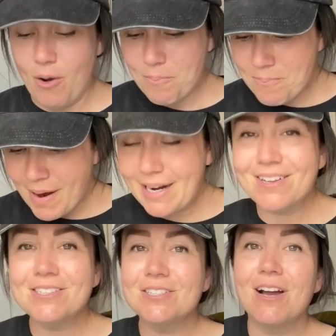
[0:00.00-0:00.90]
Might
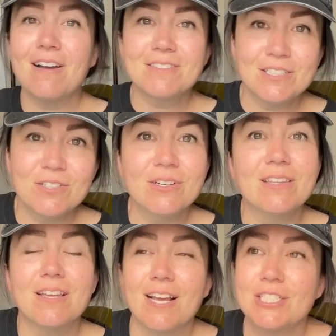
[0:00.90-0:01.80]
also have to do
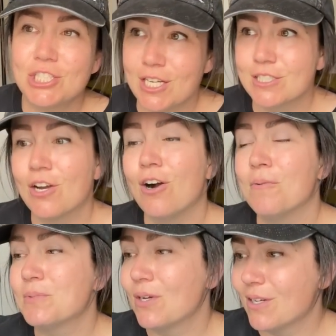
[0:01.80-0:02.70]
with that I checked
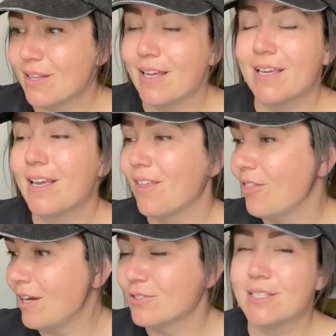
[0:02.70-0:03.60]
comps on like
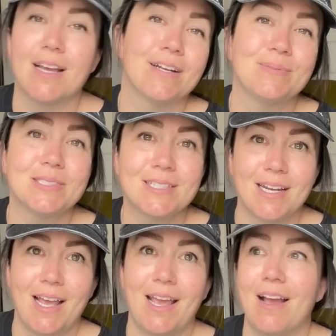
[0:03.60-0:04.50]
1,000 items
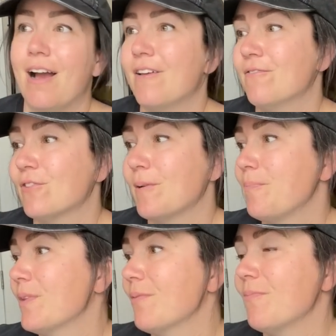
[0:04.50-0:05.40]
today. I
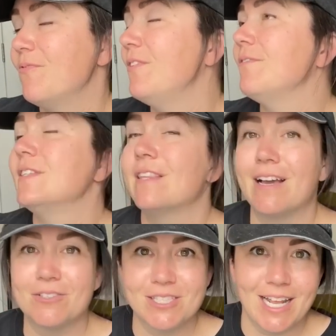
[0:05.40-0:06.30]
flipped
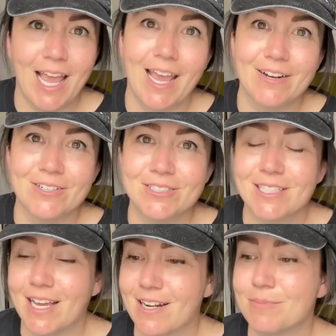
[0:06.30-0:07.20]
50,000 hangers,
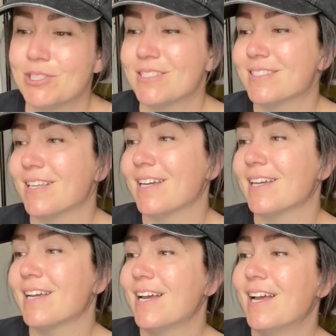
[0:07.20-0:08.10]
and I'm just
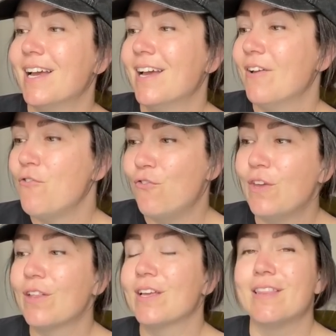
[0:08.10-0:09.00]
like
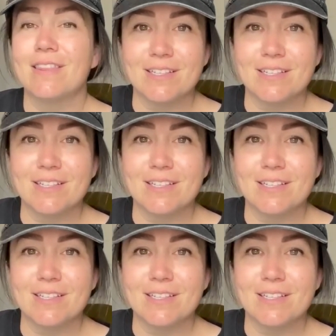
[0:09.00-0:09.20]
feeling the